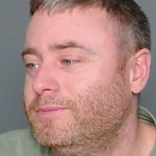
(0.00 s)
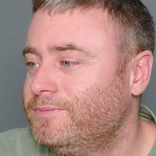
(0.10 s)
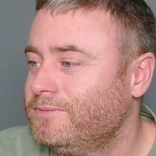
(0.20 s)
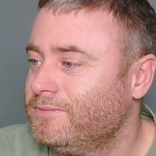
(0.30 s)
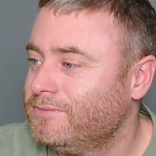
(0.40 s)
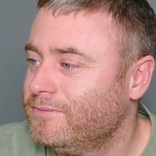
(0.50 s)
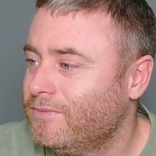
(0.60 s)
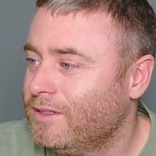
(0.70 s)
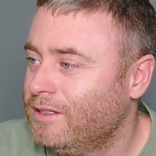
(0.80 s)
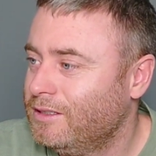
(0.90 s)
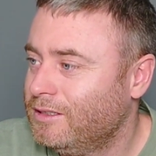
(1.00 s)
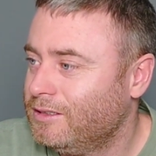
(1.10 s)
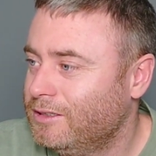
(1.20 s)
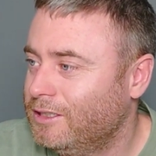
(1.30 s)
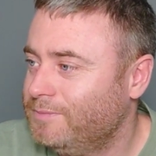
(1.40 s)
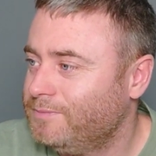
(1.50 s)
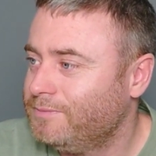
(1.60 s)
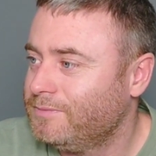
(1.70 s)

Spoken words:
But yeah,